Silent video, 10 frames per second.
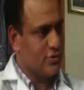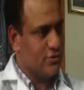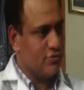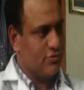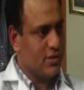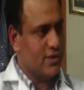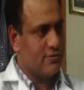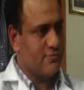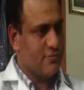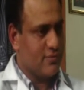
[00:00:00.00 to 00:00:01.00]
So
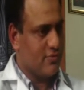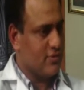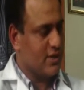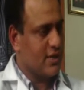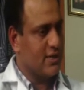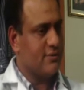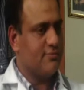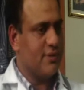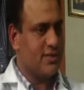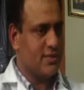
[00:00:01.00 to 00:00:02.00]
we
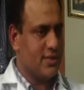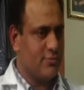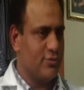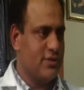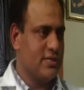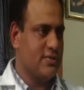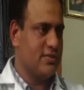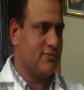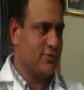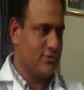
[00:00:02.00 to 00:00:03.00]
can measure the bone
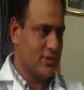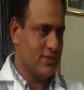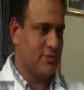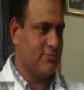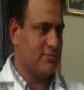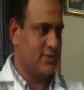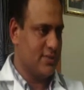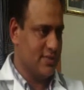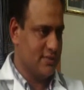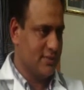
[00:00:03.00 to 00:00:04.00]
density using some
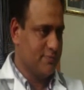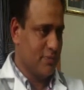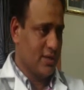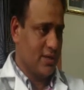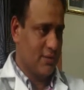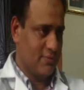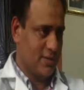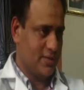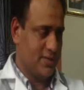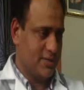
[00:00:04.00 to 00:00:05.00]
machines,
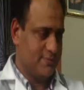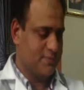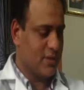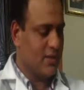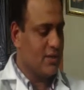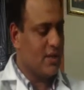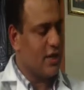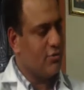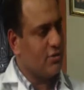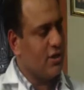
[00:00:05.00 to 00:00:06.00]
but in
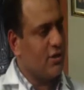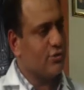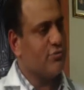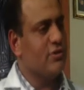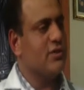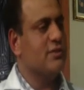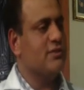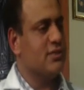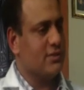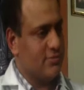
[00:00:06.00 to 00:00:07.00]
Ayurveda also we
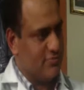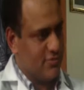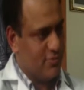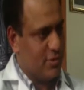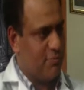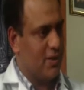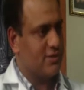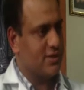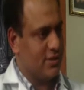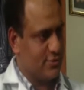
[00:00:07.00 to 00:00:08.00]
can see from the
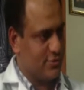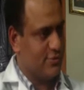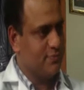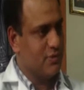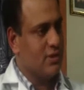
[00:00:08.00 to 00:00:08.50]
pulse also,